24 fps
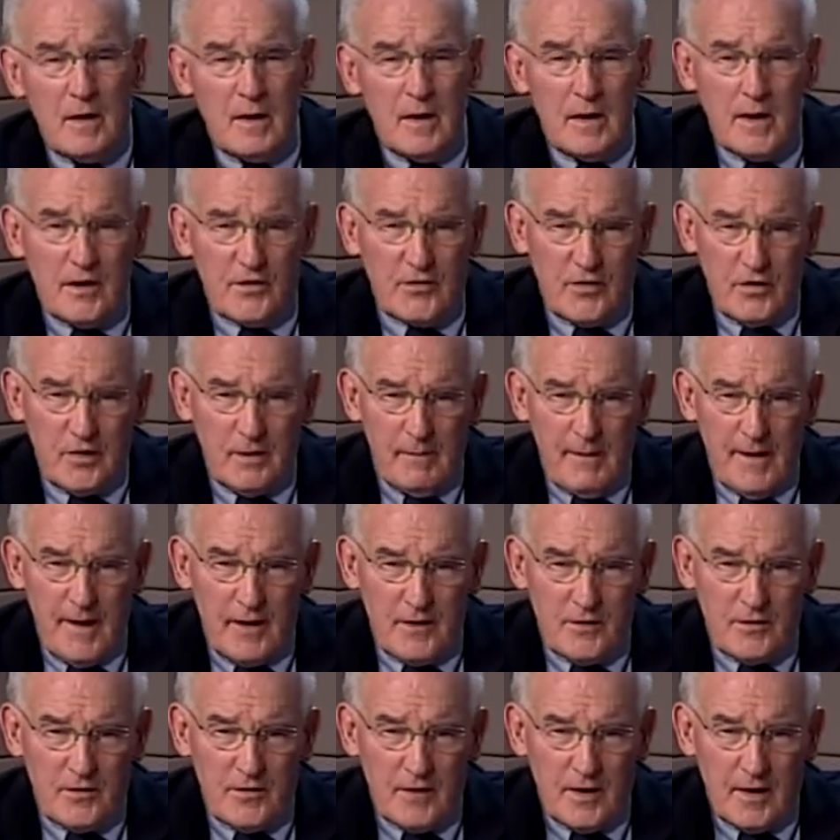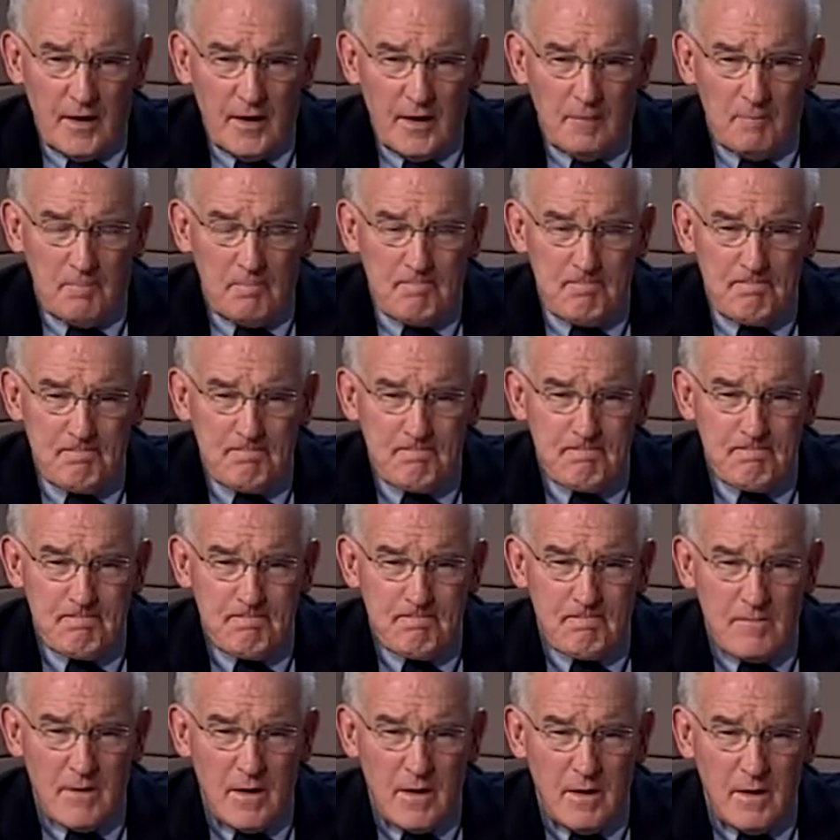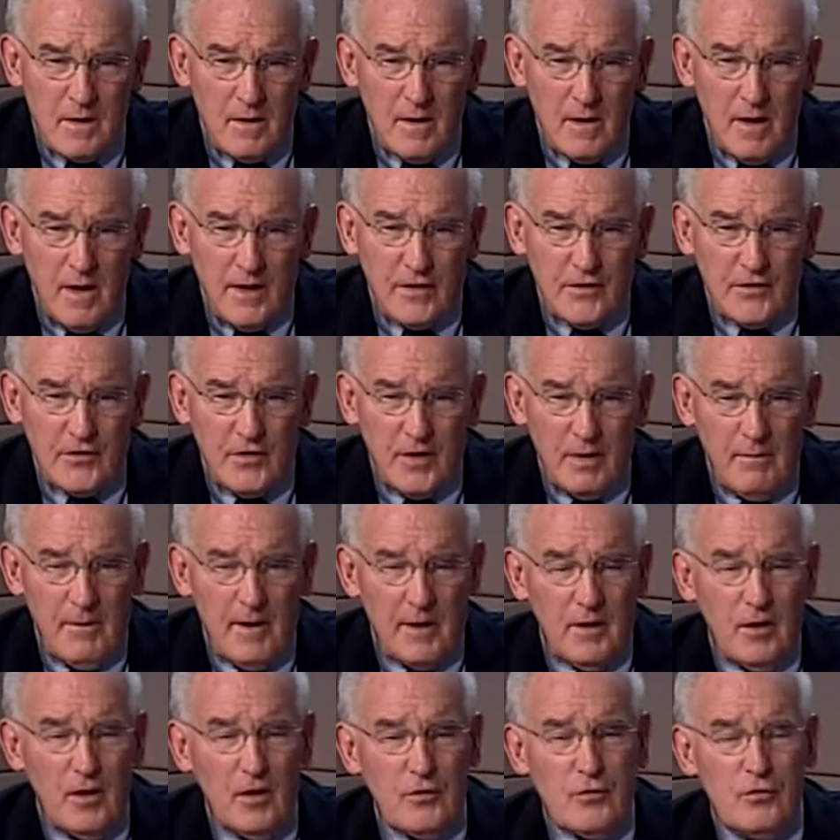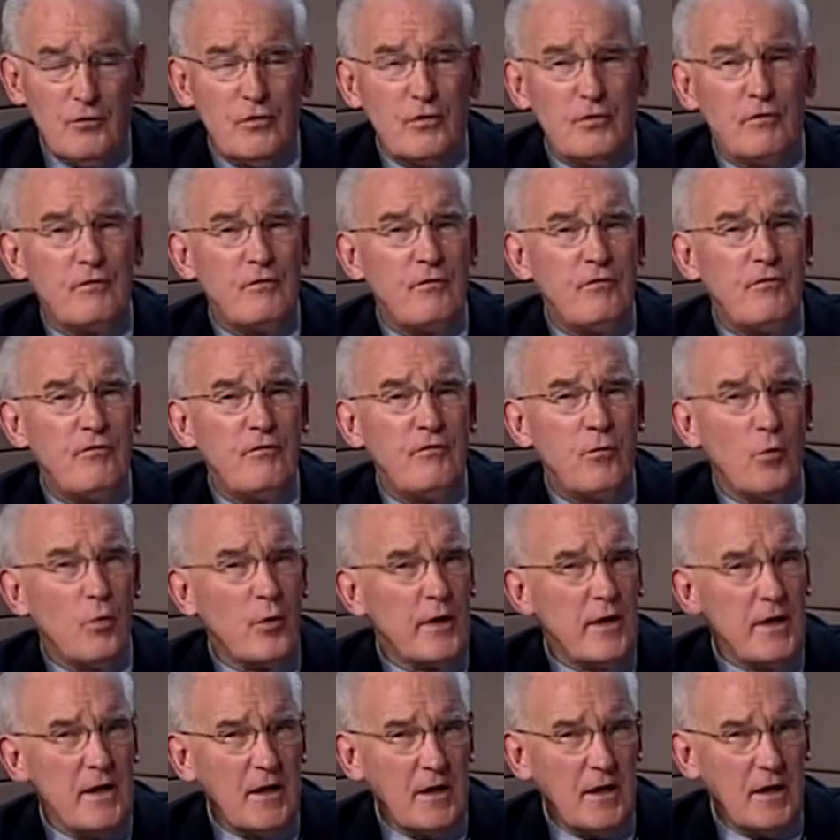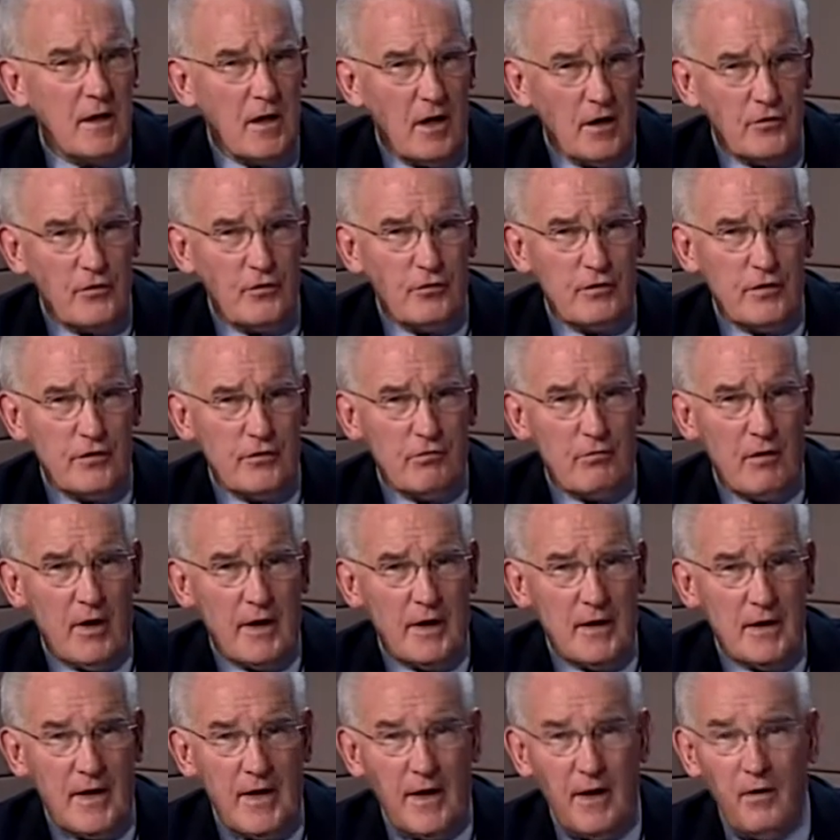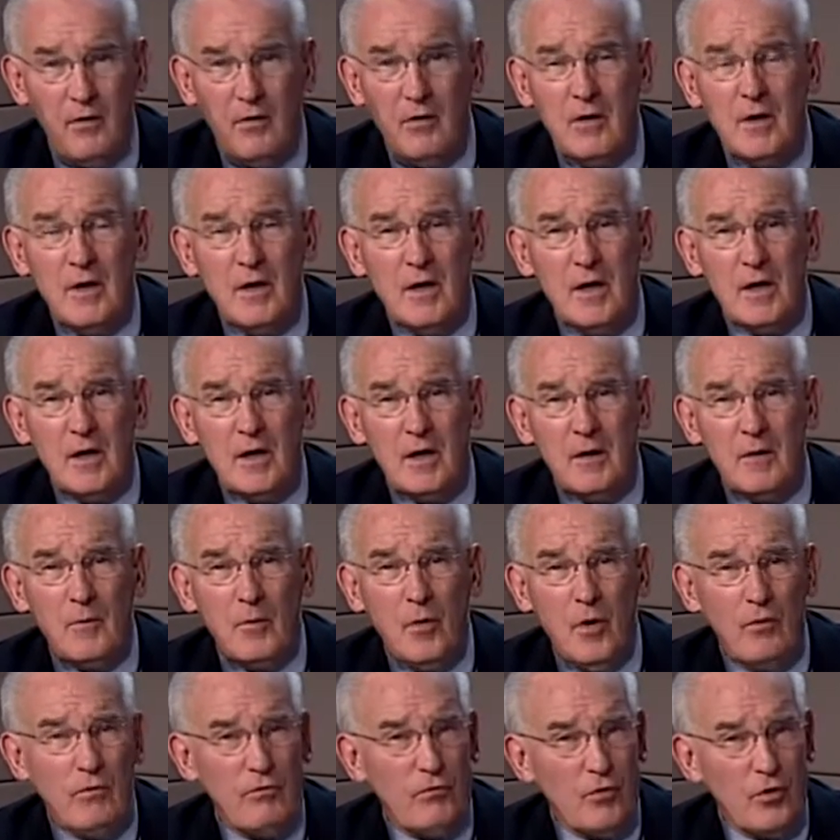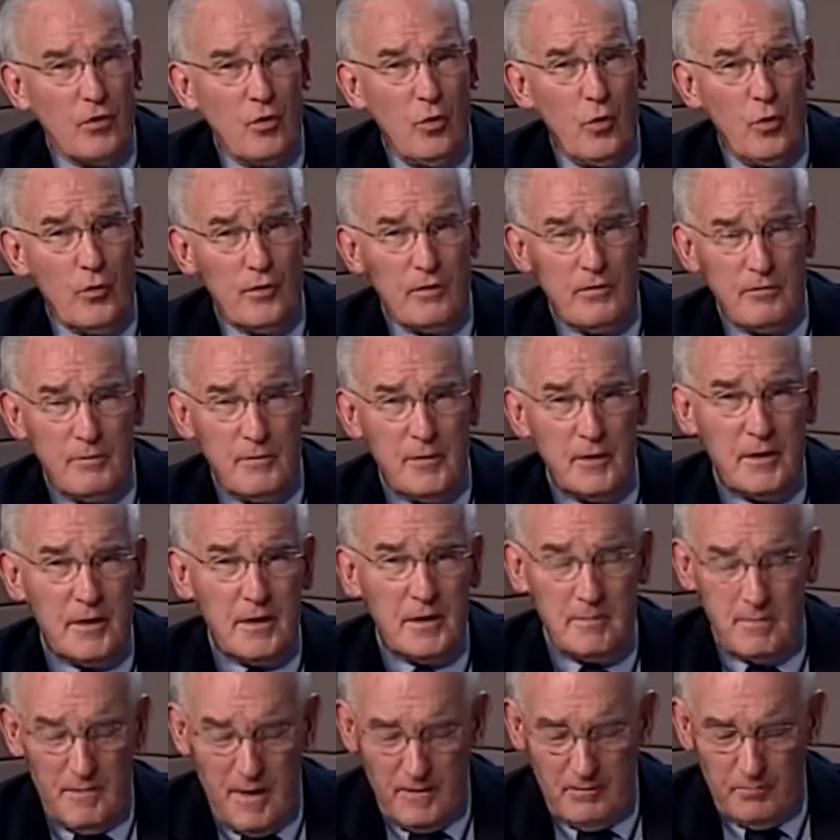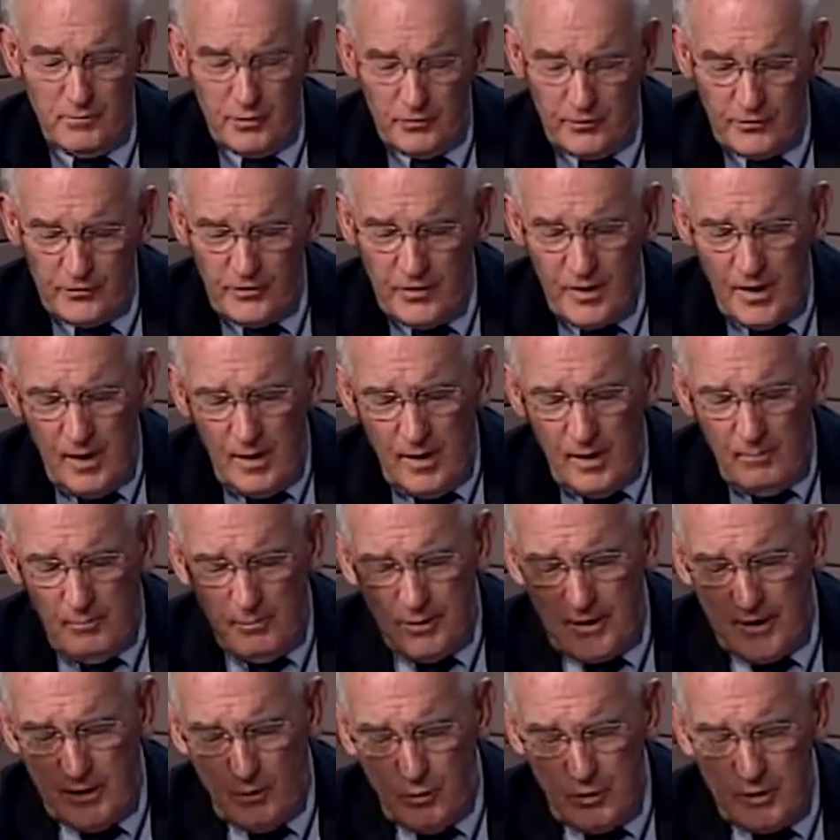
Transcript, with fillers: It's in about, um, I'd say, about 140 countries right now, uh, over a quarter of a million members. But I would